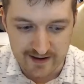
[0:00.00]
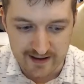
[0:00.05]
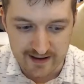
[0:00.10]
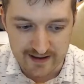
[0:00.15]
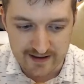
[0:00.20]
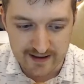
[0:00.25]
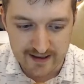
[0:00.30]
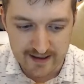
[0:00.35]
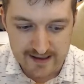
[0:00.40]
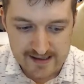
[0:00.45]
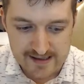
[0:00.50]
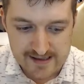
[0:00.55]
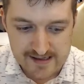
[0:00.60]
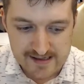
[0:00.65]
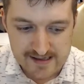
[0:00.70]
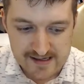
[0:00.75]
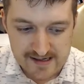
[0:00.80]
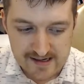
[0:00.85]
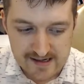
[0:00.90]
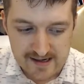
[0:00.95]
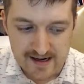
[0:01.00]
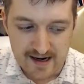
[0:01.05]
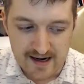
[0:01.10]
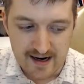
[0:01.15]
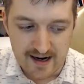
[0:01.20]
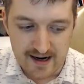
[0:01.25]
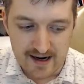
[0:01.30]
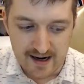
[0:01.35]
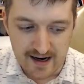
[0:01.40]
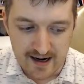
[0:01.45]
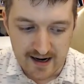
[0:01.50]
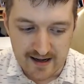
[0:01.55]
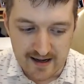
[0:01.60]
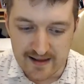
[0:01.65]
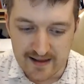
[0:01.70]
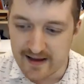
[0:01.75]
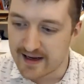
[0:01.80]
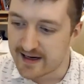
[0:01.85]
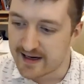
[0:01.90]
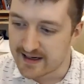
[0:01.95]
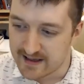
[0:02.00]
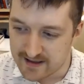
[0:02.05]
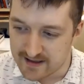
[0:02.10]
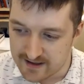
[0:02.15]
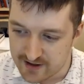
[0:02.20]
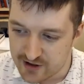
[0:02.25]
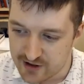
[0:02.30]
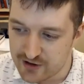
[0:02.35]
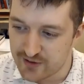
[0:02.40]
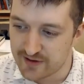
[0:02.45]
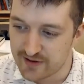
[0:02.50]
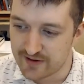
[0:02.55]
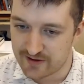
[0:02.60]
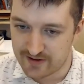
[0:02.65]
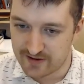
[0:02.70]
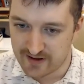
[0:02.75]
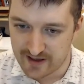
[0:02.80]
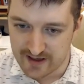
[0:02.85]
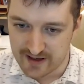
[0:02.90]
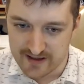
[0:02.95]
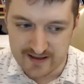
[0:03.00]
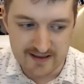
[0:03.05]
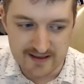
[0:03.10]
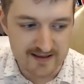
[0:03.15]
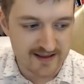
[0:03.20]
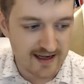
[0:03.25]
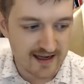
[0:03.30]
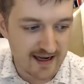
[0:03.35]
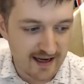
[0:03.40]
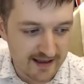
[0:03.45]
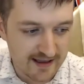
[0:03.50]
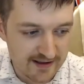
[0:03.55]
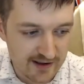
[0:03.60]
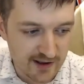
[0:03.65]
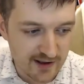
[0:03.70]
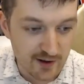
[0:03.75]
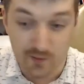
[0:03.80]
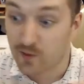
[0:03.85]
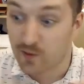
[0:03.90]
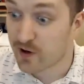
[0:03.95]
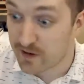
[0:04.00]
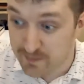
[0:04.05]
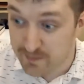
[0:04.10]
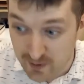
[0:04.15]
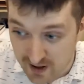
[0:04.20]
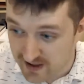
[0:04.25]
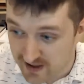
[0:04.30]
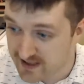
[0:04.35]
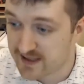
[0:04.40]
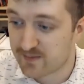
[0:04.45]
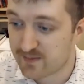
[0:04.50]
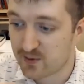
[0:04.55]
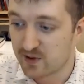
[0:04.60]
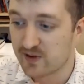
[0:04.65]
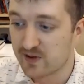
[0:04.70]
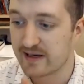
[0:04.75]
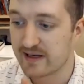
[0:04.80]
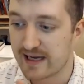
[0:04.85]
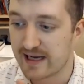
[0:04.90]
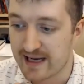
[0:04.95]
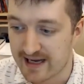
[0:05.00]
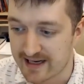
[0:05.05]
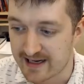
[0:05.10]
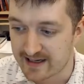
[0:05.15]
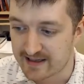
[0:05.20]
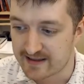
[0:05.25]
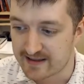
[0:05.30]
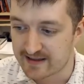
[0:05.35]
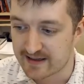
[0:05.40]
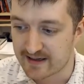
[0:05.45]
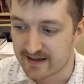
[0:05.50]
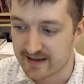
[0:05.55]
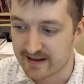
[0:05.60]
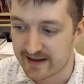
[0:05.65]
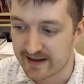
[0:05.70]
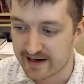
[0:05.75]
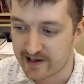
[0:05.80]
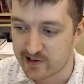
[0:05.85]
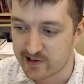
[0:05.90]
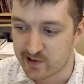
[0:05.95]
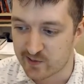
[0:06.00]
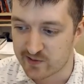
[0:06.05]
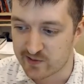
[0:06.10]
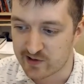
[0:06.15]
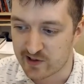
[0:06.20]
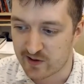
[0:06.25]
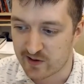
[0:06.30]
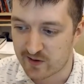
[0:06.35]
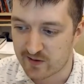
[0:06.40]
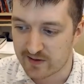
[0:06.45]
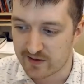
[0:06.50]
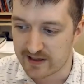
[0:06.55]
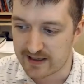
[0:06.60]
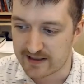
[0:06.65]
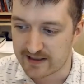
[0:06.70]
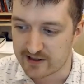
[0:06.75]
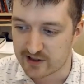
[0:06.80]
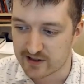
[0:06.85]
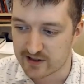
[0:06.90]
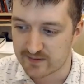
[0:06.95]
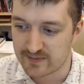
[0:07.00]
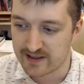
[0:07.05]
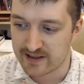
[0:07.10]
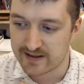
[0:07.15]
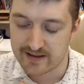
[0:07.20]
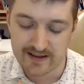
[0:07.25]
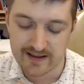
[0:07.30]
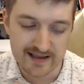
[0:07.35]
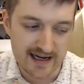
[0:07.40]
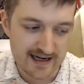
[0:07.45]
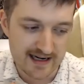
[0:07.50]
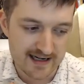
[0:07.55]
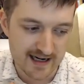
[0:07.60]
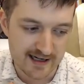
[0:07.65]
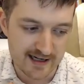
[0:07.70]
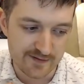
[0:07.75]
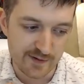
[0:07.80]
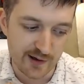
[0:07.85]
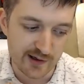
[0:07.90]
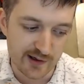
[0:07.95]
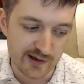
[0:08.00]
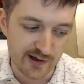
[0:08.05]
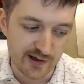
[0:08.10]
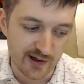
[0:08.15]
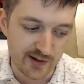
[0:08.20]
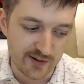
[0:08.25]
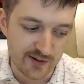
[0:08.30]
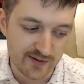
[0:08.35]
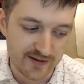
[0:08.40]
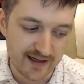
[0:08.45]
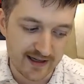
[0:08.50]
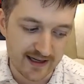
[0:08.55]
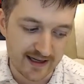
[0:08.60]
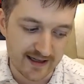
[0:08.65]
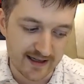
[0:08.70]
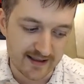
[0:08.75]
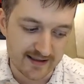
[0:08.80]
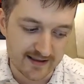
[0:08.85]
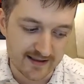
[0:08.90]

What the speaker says: feel like I like doing things that, weren't possible and that I don't know, and just being in that kind of unknown. And